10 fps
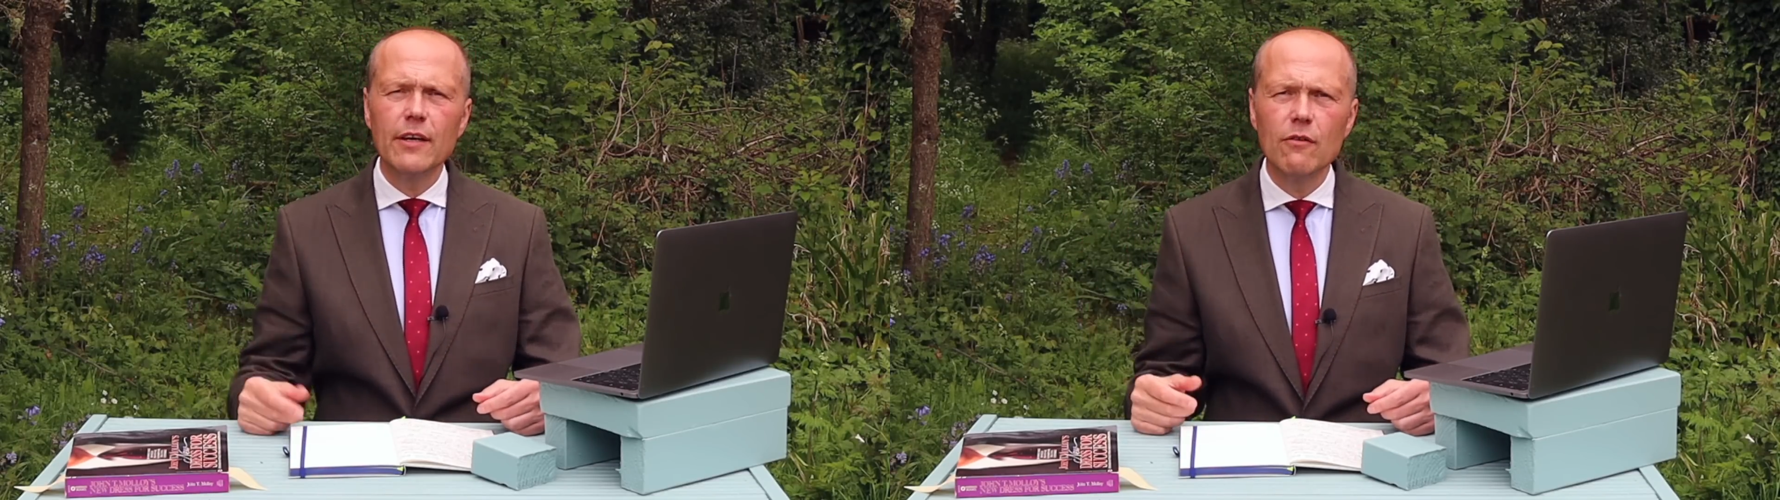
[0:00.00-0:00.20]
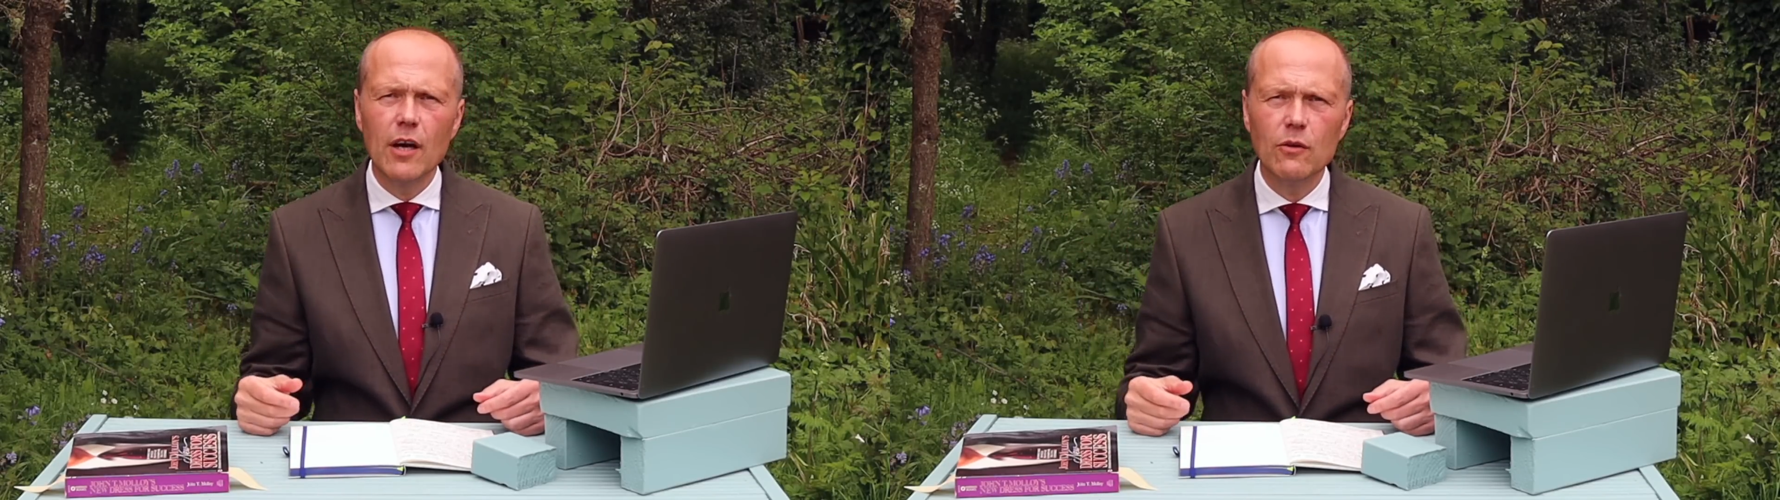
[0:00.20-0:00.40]

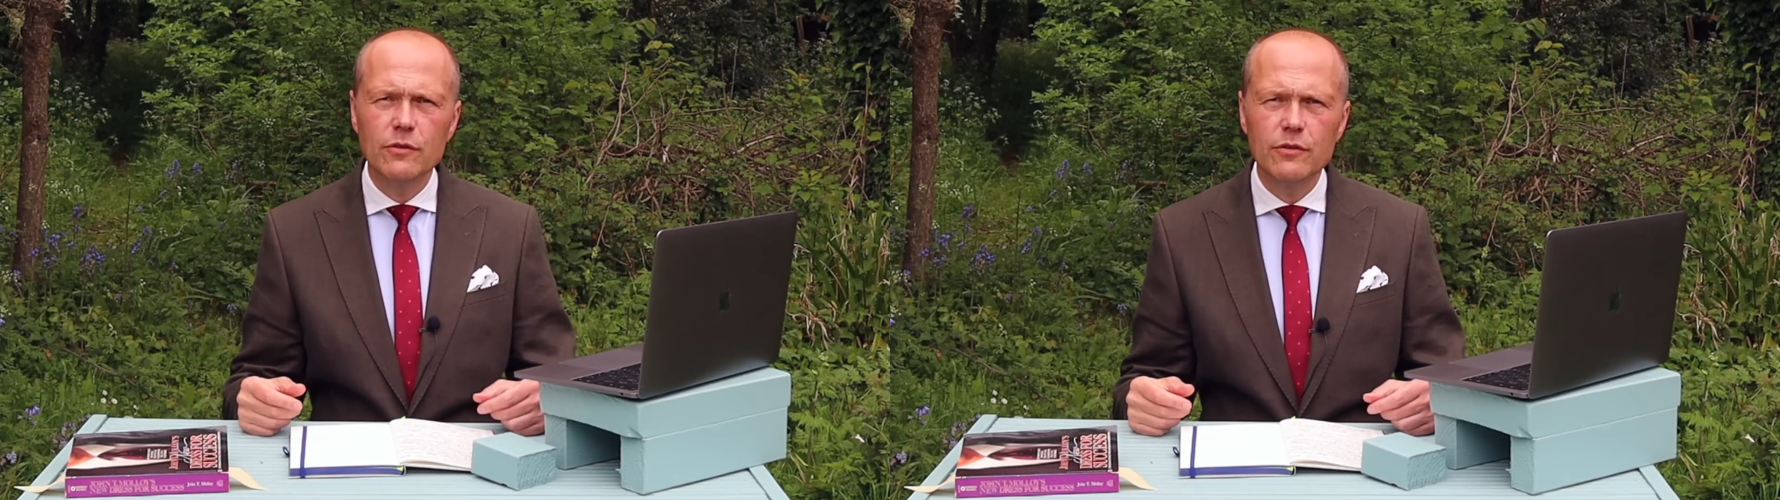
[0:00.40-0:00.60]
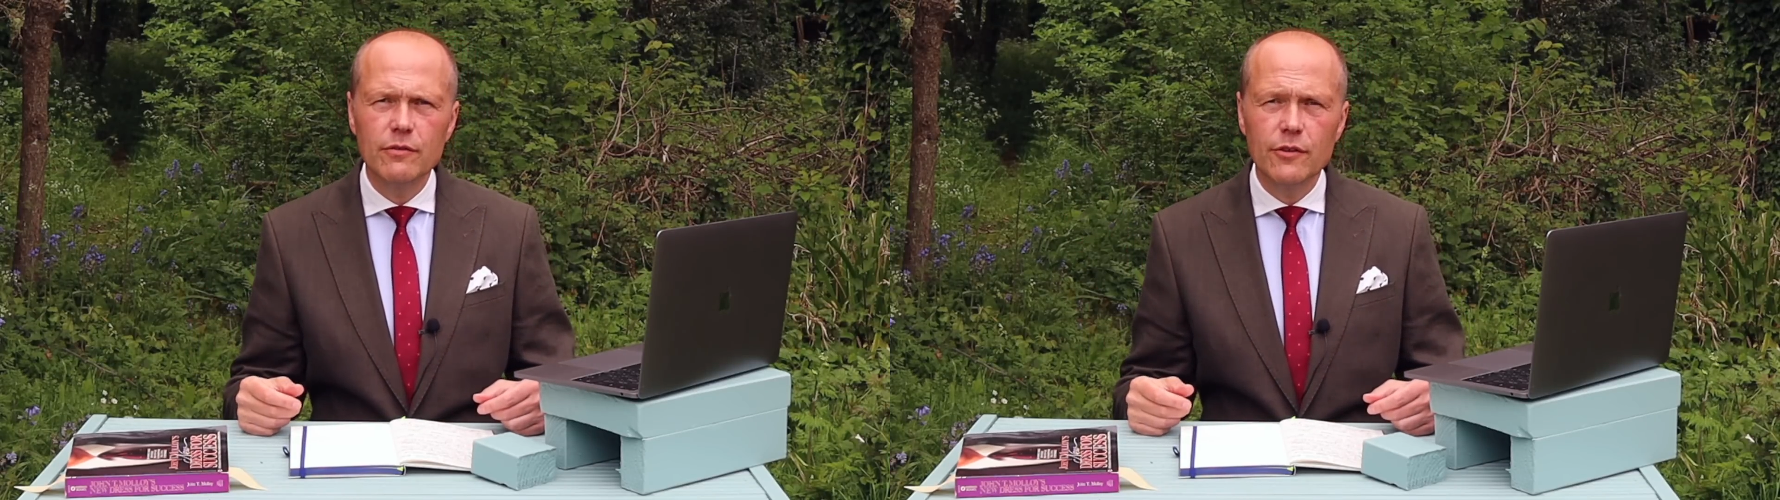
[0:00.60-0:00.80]

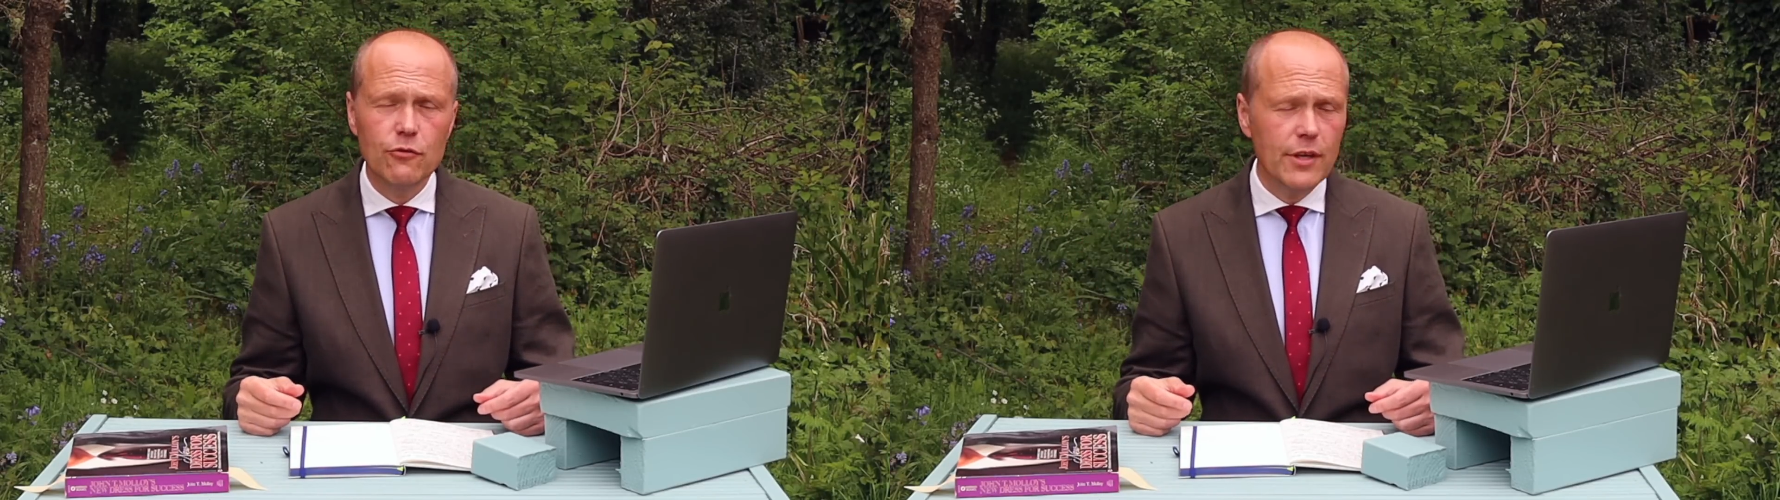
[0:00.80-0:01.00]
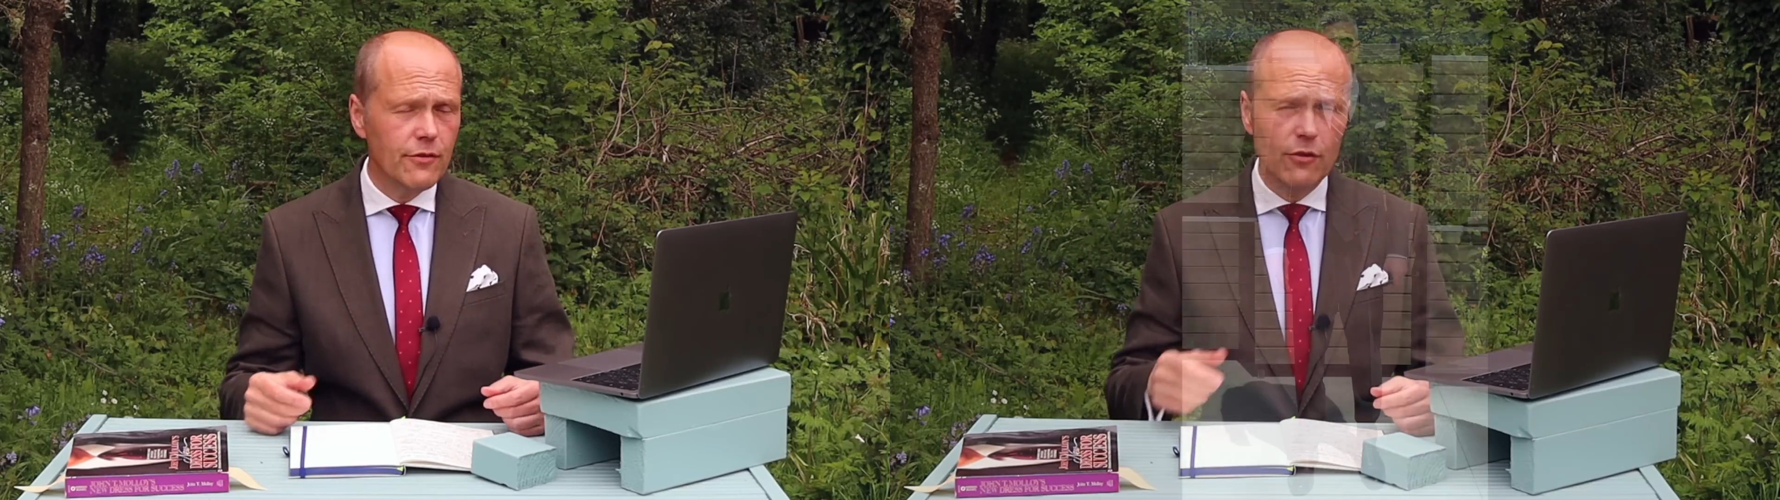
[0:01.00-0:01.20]
around the streets